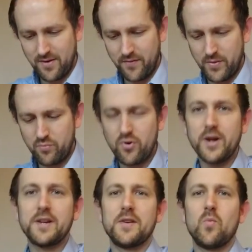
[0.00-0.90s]
of the
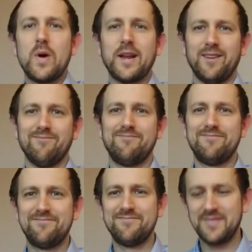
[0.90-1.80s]
bride at a wedding,
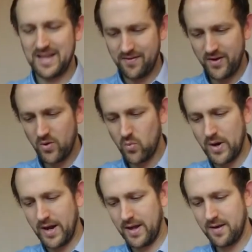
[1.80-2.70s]
giving
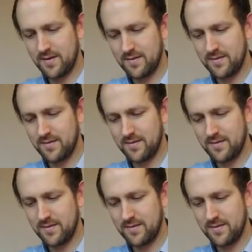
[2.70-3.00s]
away